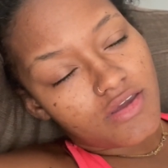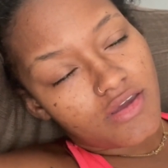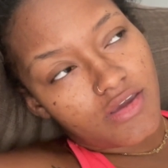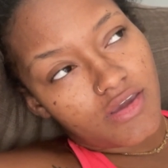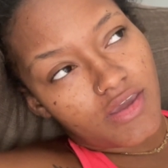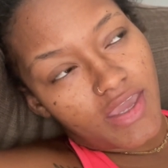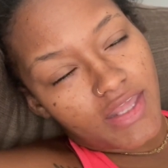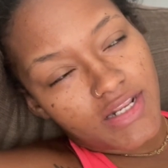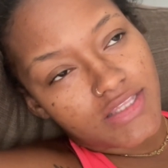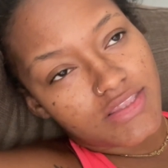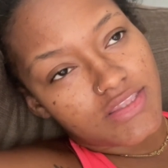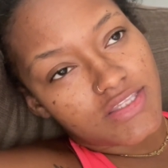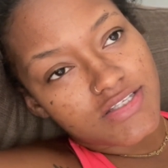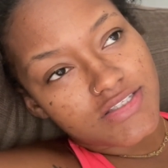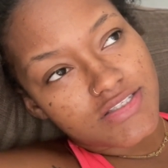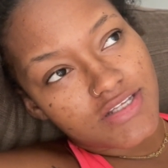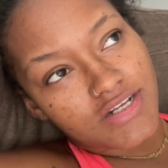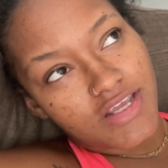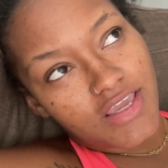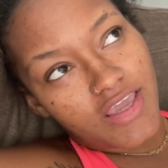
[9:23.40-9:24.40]
anything
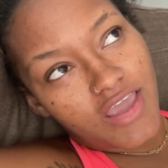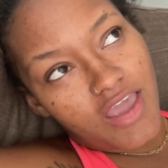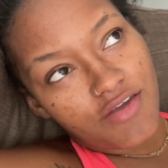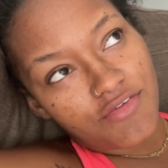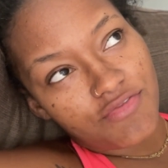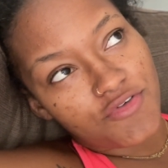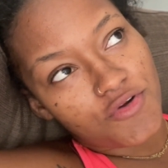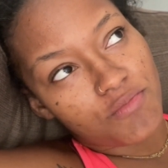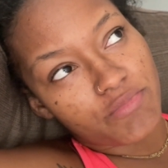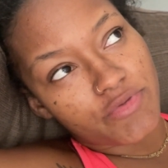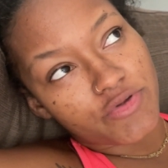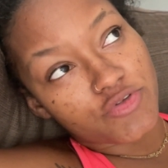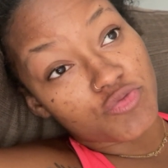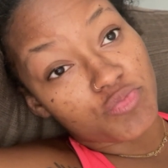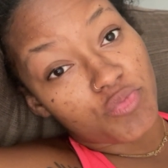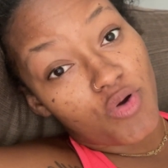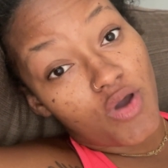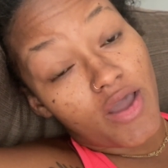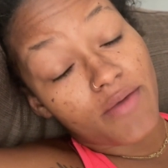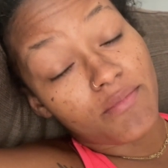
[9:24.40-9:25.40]
today. I feel
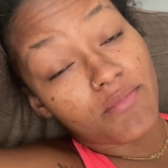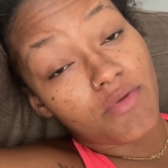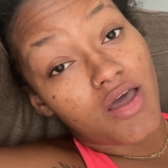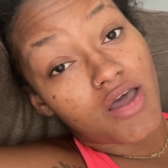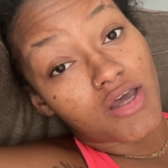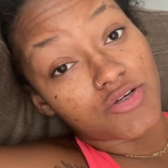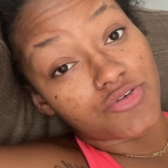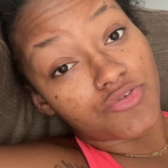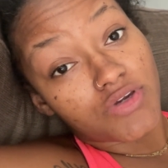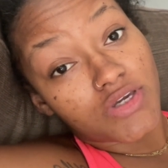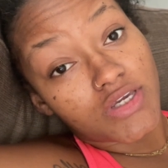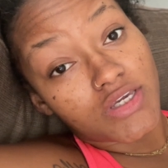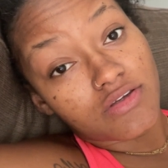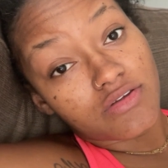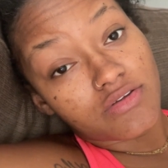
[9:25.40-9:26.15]
miserable. I'm hungry.